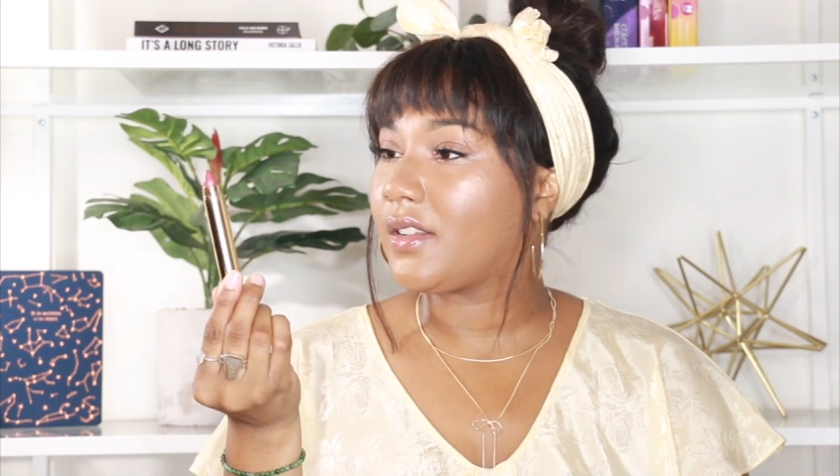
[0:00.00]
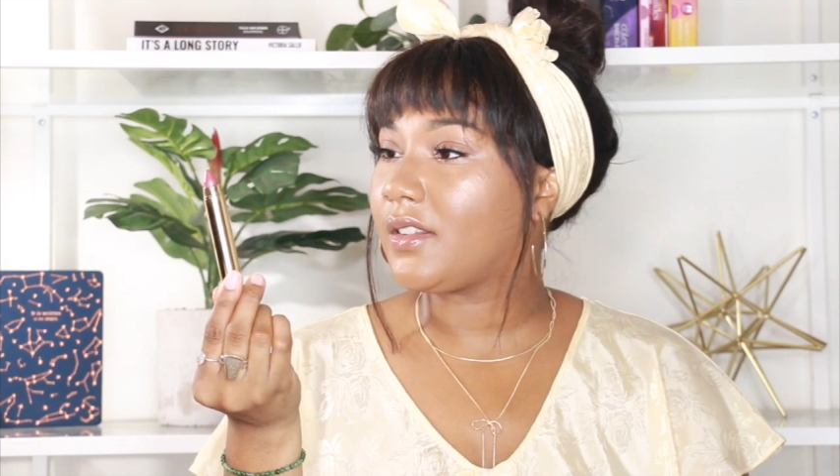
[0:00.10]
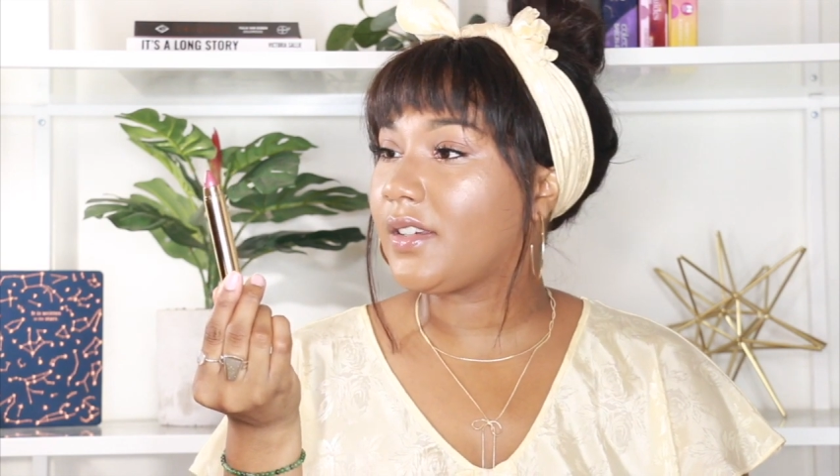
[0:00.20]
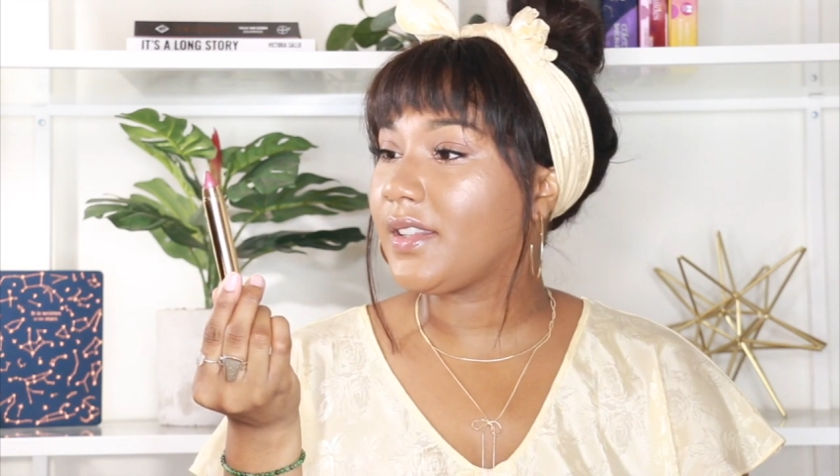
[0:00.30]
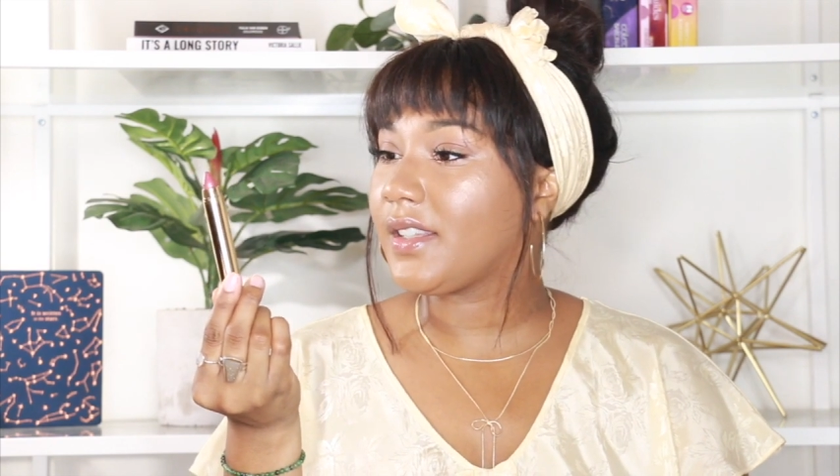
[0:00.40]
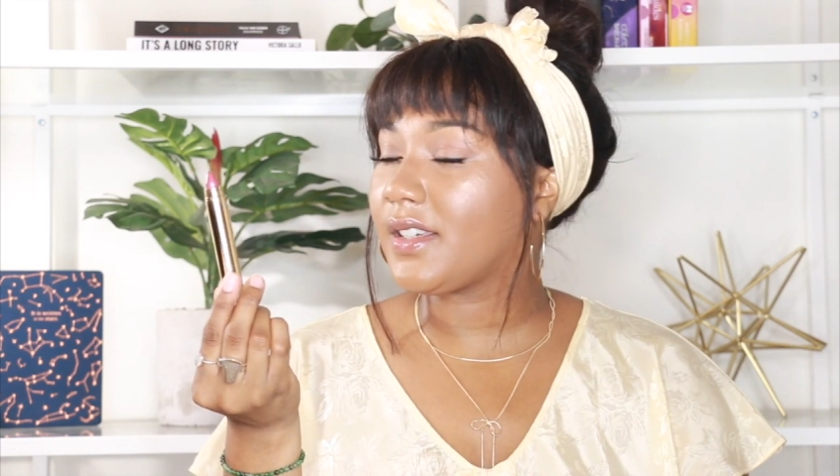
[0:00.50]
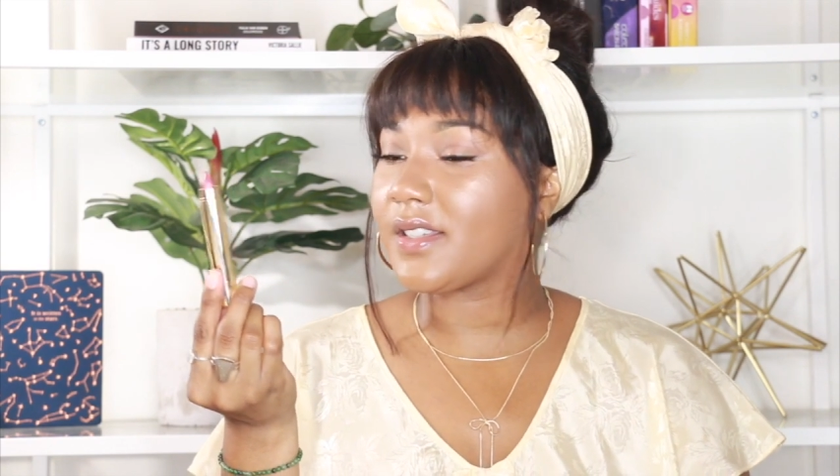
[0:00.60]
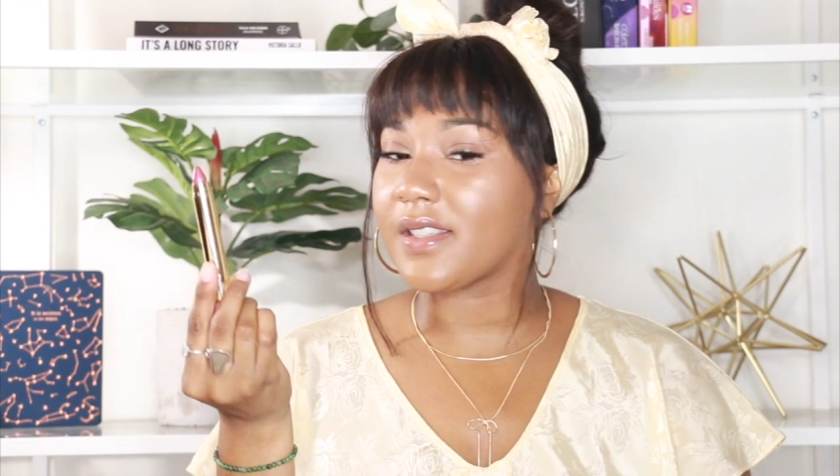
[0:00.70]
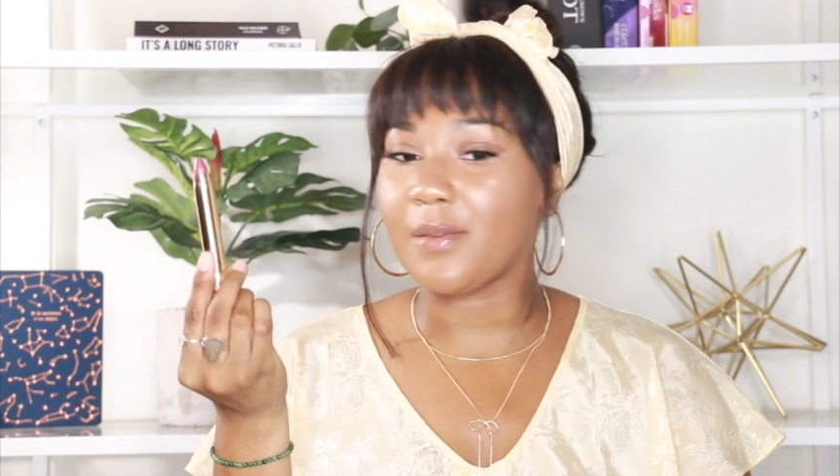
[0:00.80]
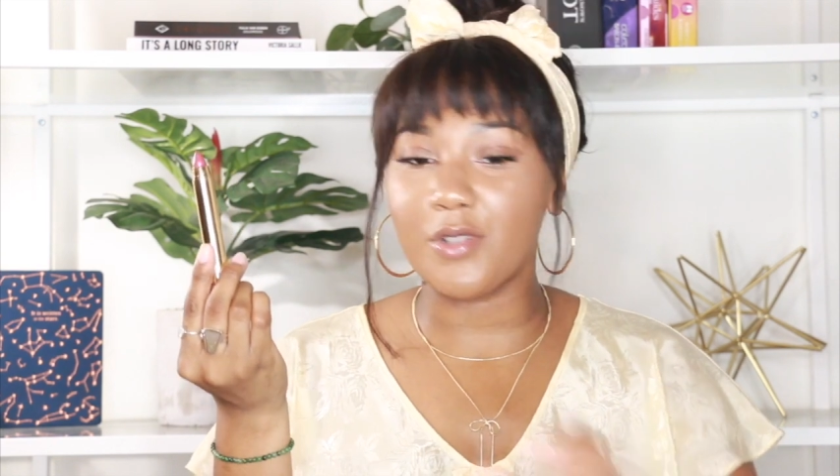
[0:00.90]
Look at
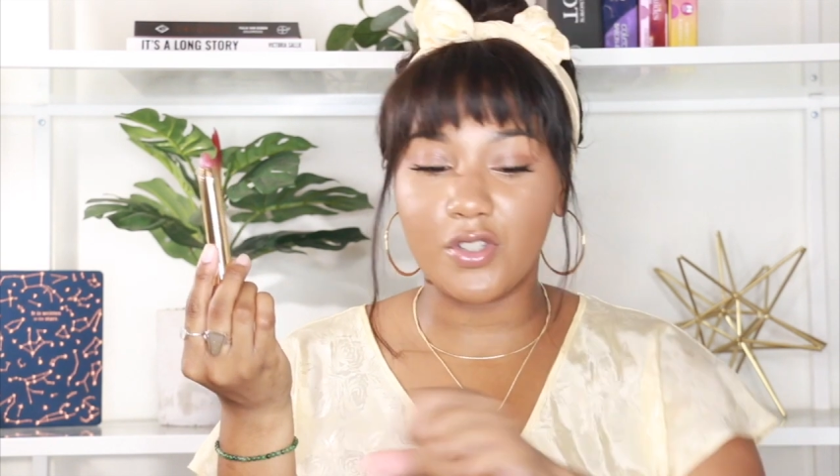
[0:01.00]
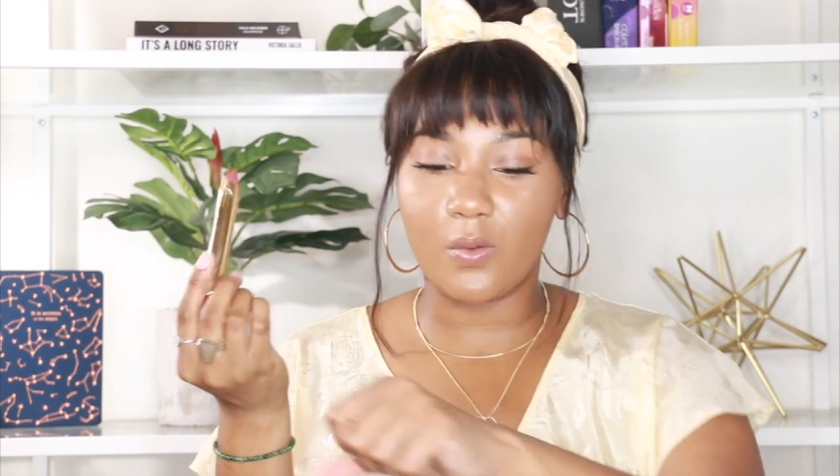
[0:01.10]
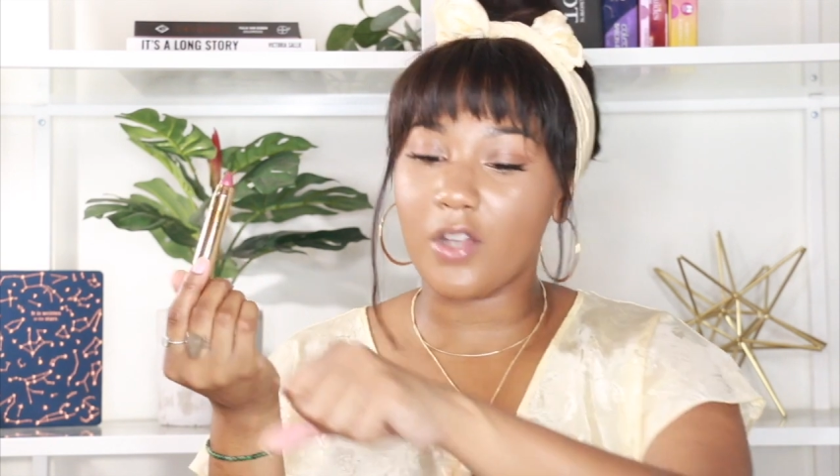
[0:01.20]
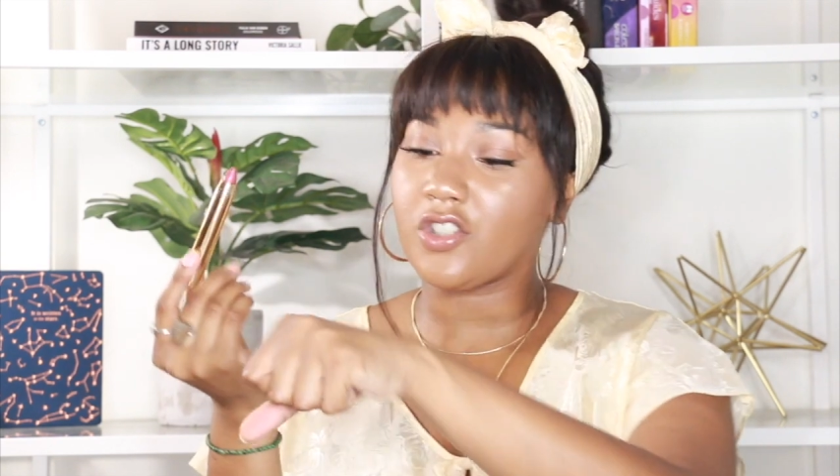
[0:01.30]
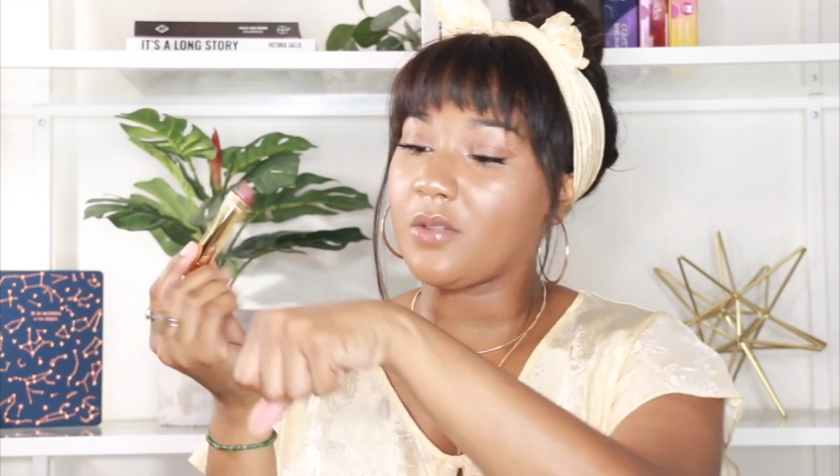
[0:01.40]
this. I'm going to swatch